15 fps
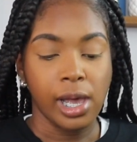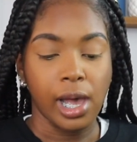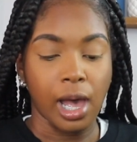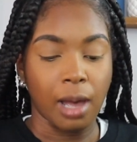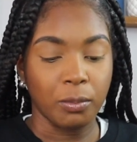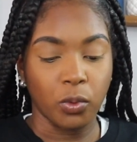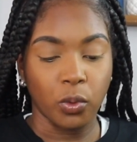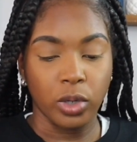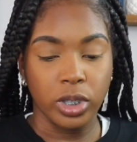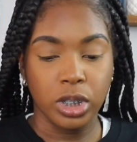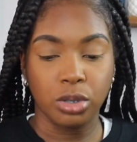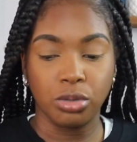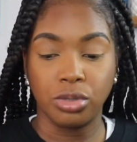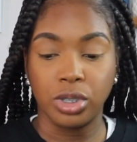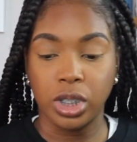I'm going
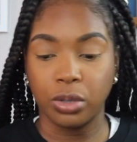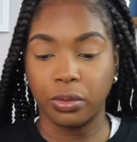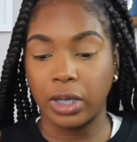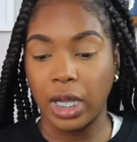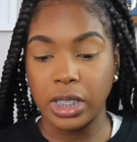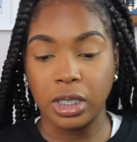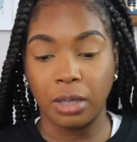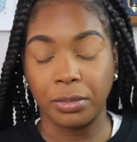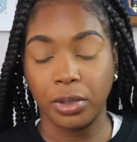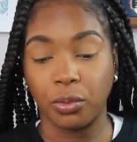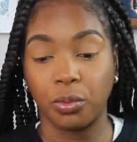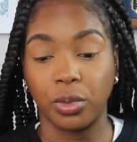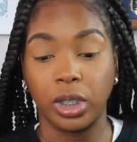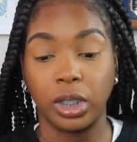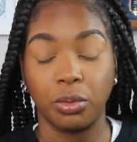to just create something
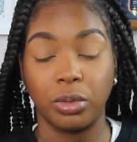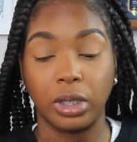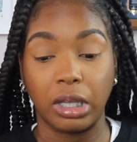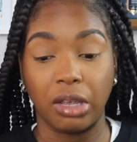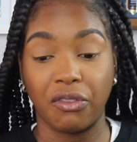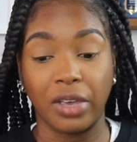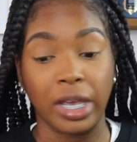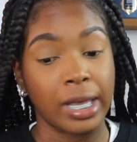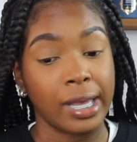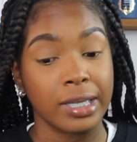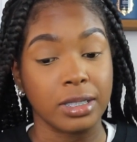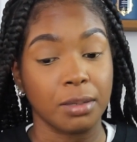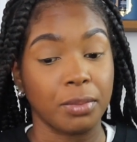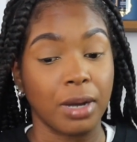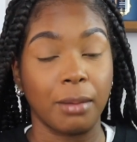really really
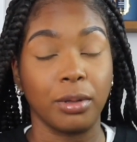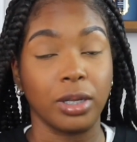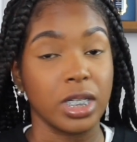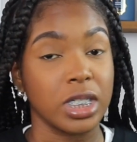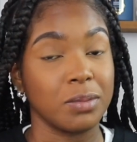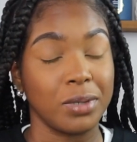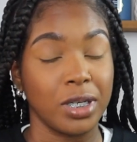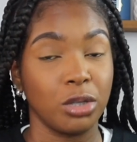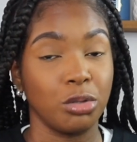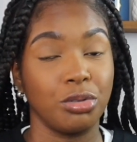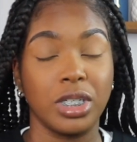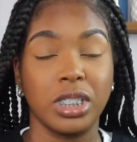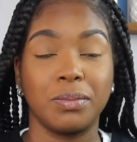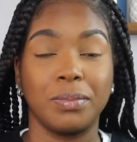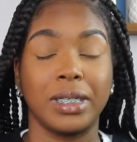fast I'm probably going to speed through
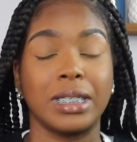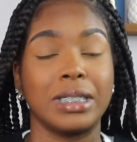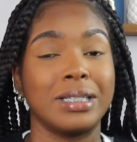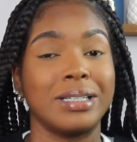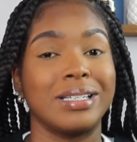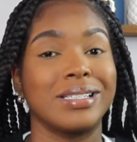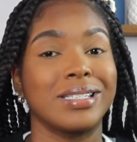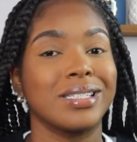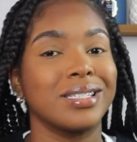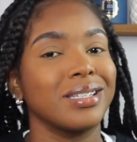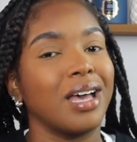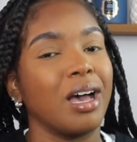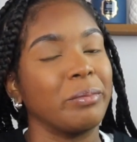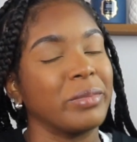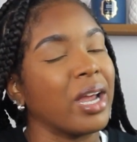this because
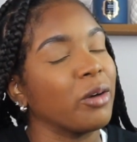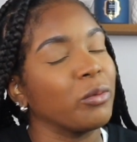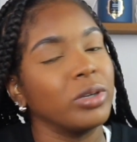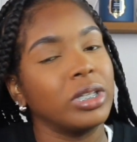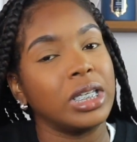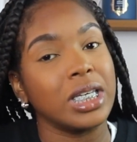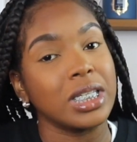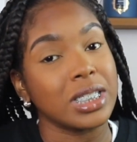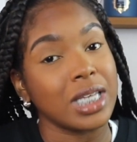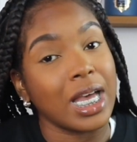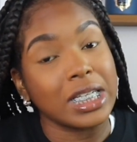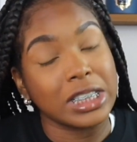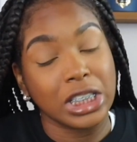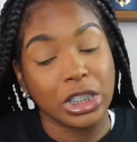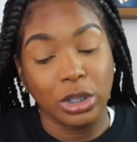I'm not really into
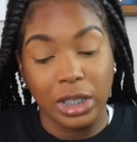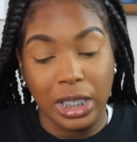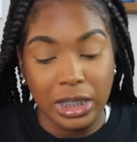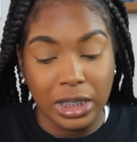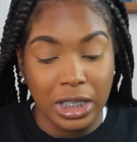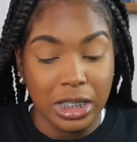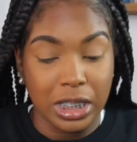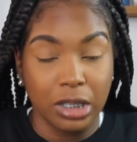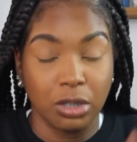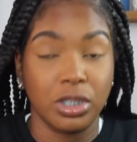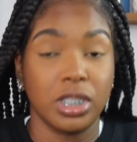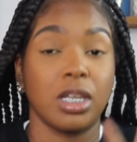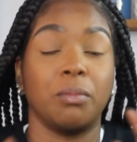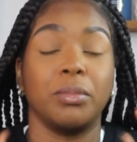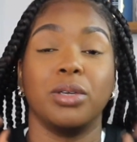eyeshadow like this, so
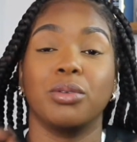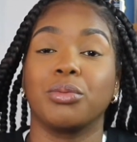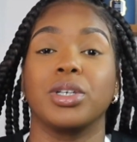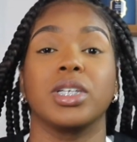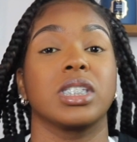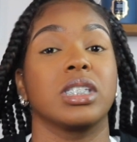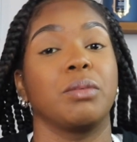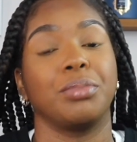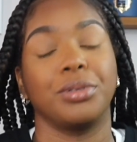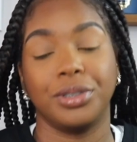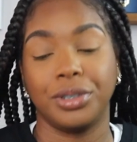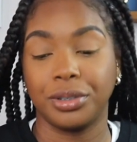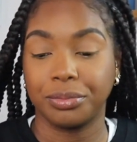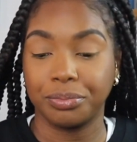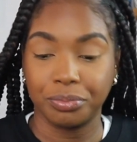it's gonna be a real simple
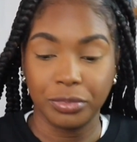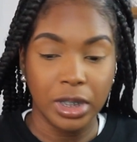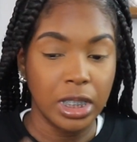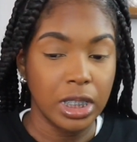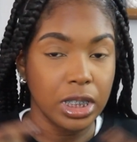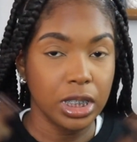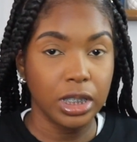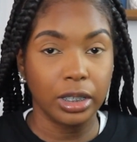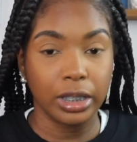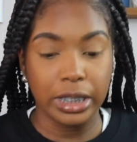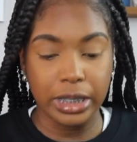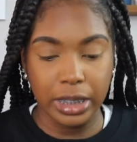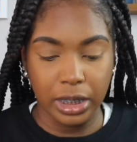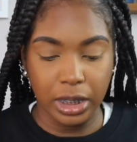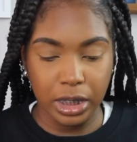look. So
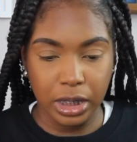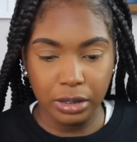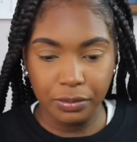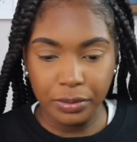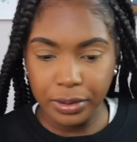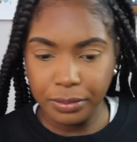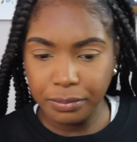let's get into it.